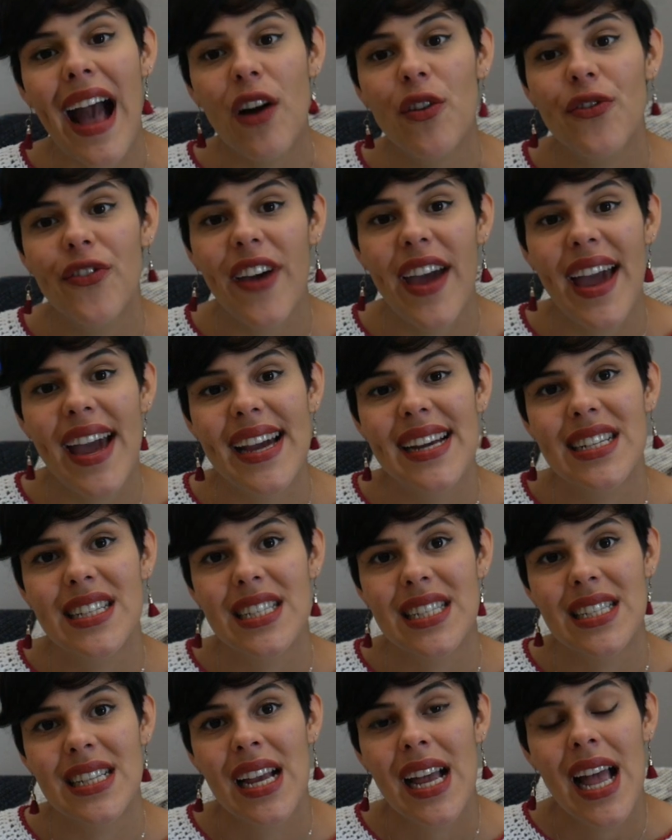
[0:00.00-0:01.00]

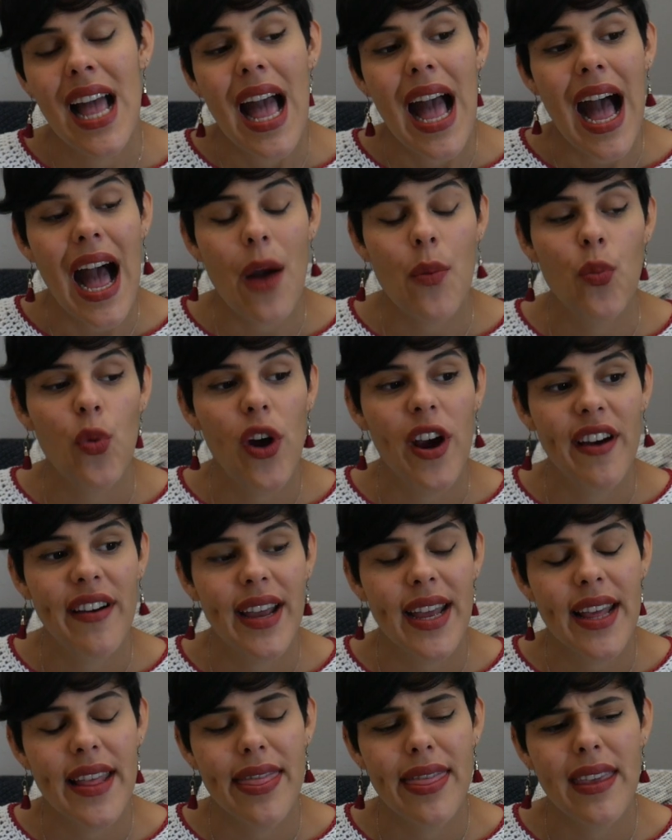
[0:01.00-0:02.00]
outfit. I'm
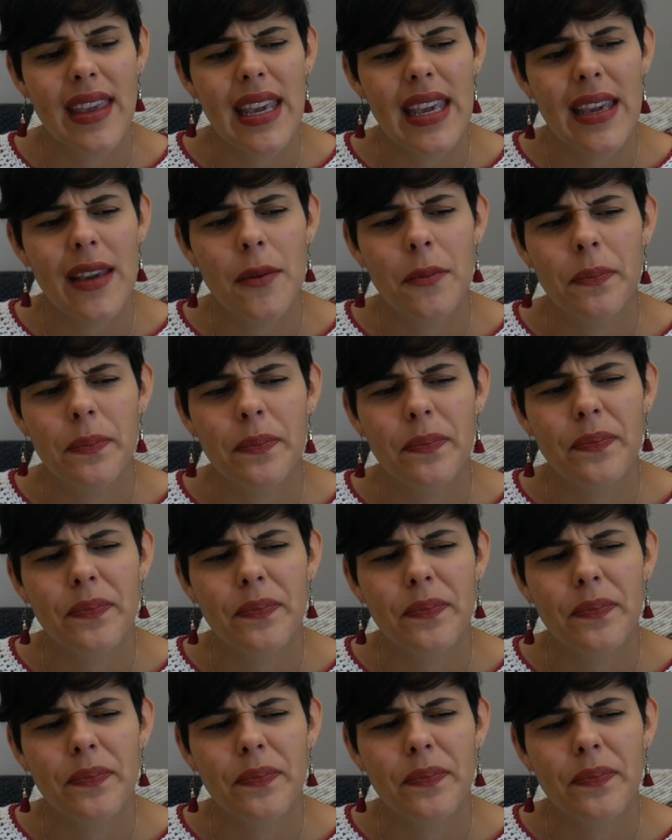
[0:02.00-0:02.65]
wearing the,